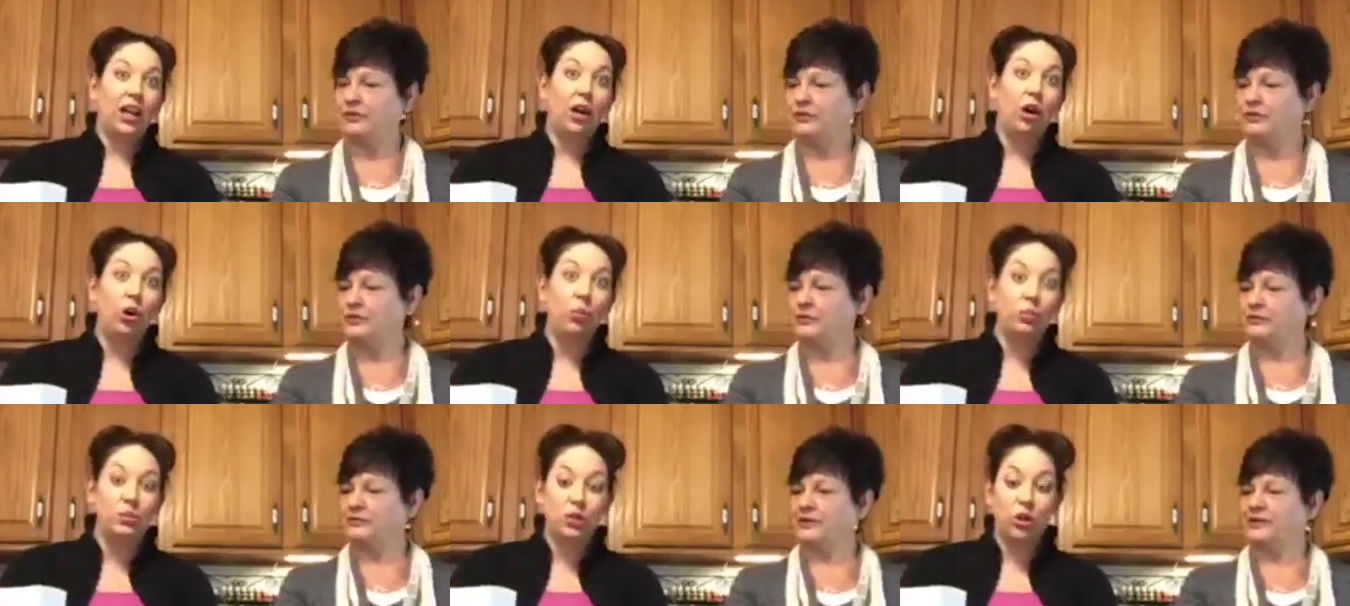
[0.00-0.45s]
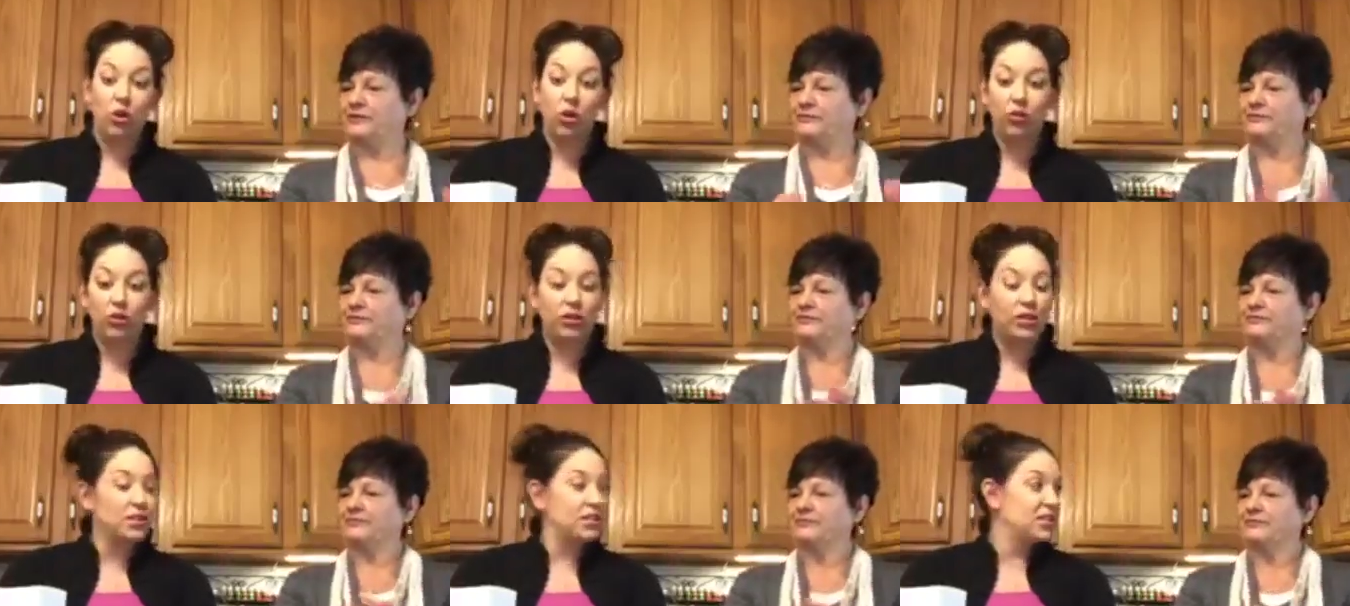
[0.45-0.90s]
Speaker 1: I hope so.
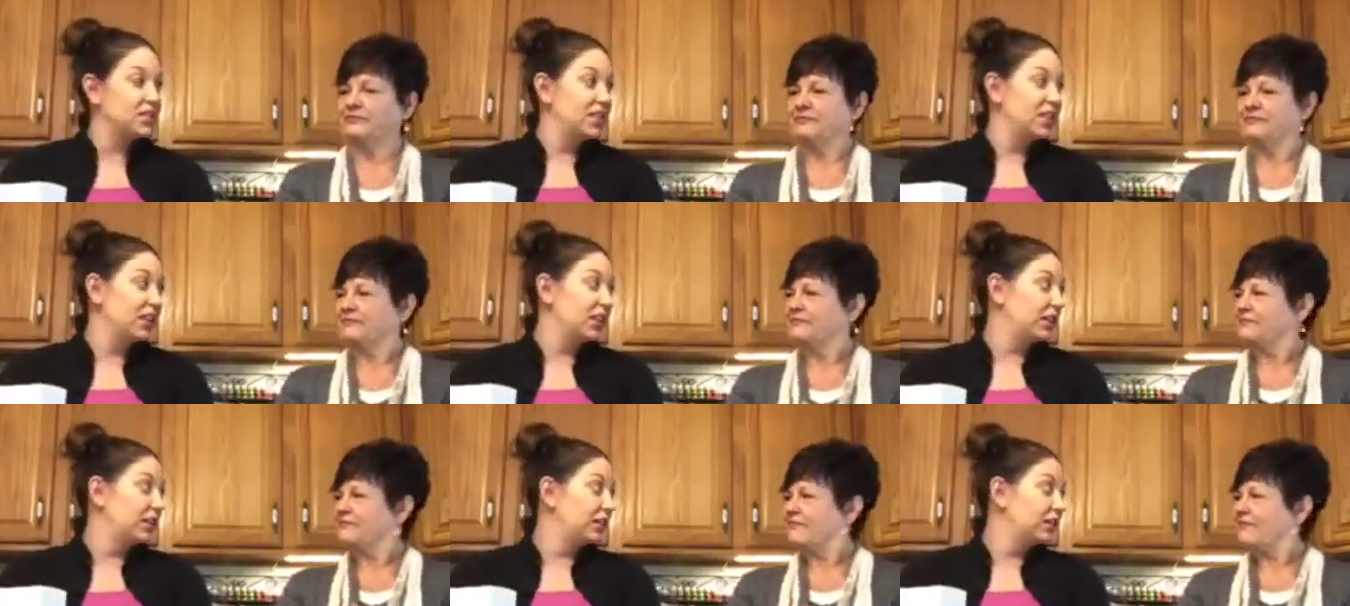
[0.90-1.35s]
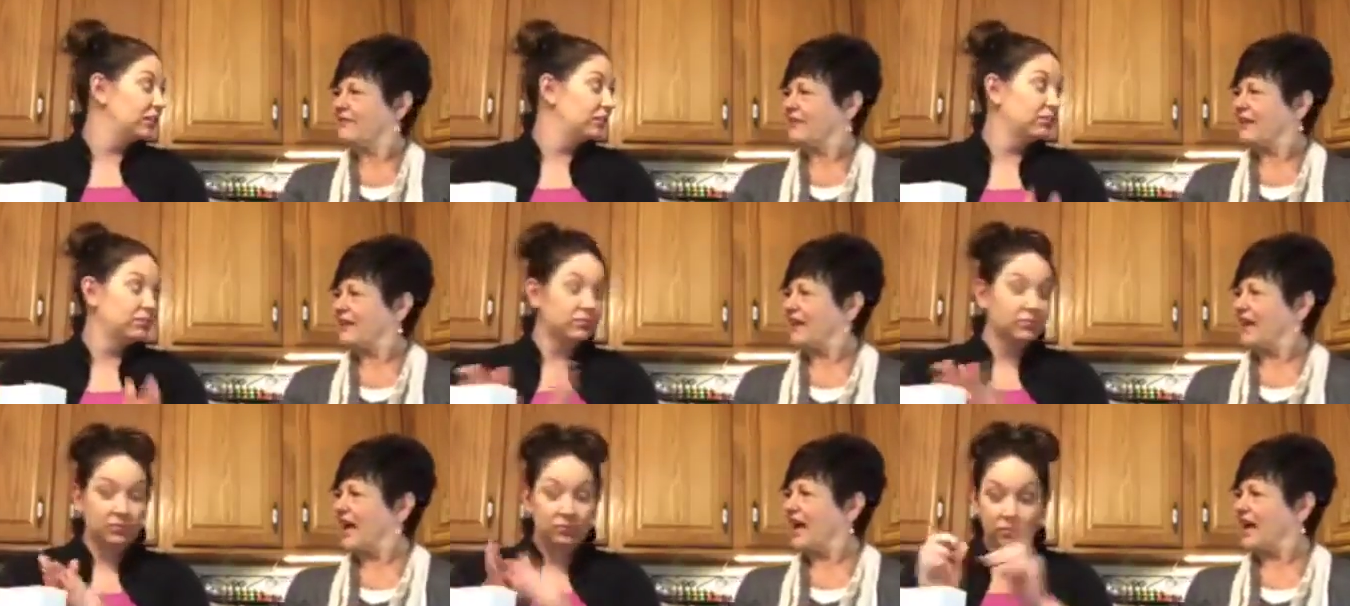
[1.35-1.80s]
Hopefully, this is it.
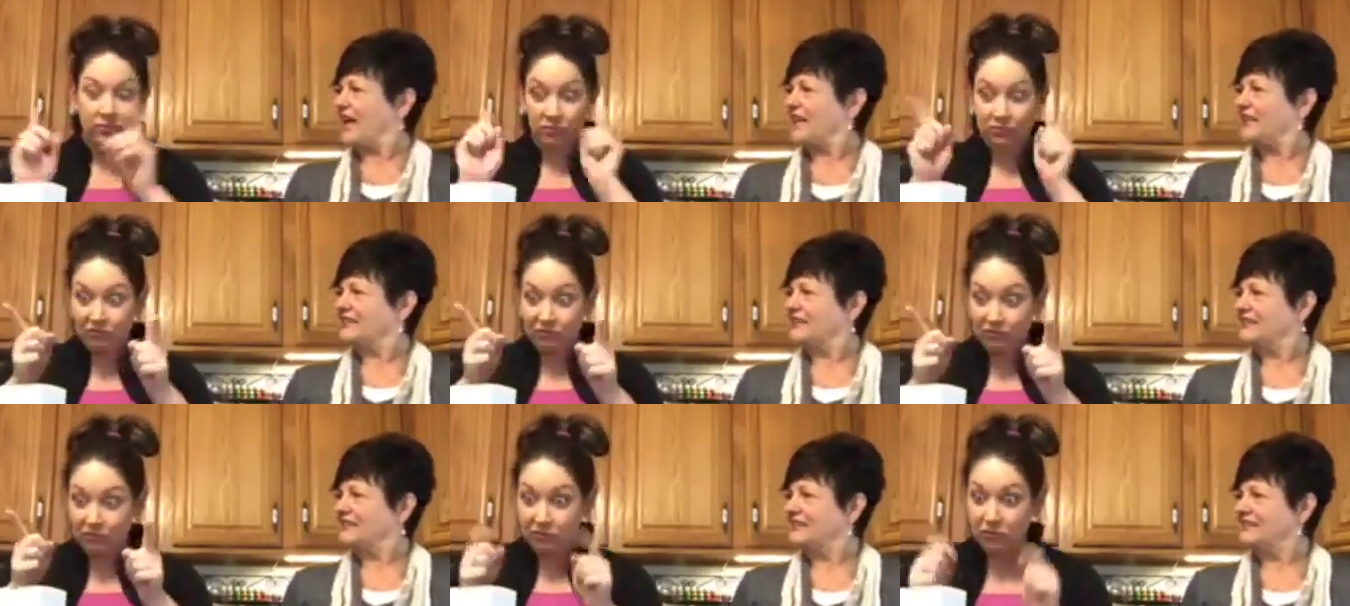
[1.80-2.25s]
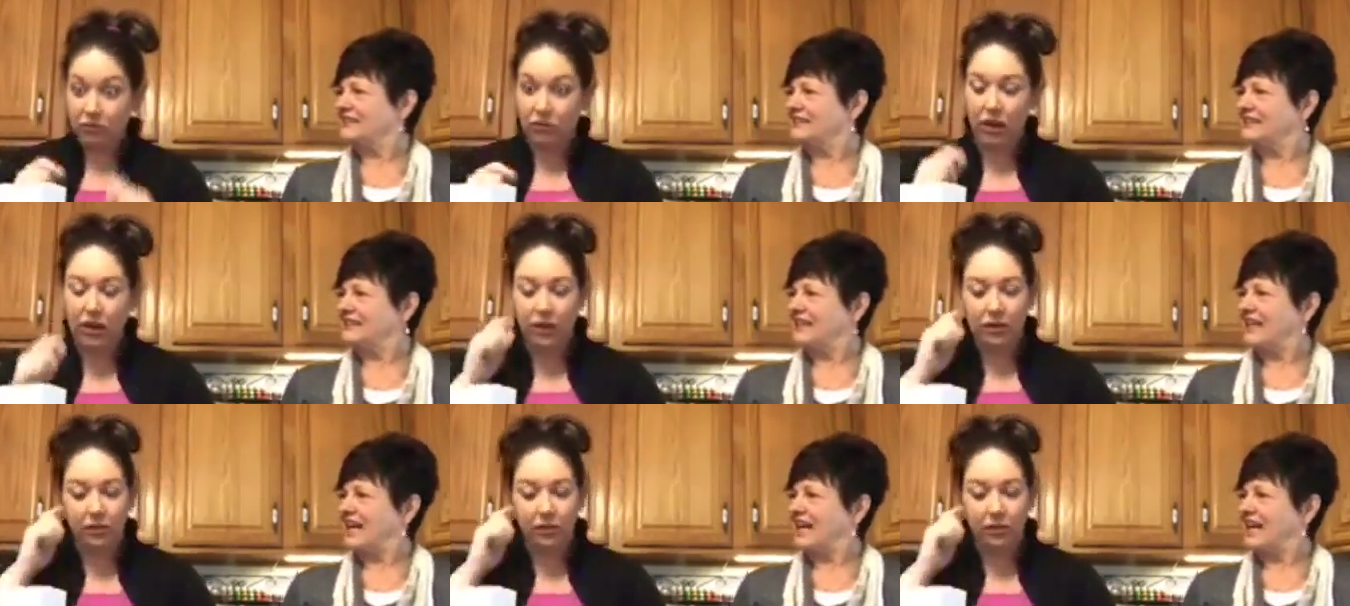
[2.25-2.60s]
Yeah. Right?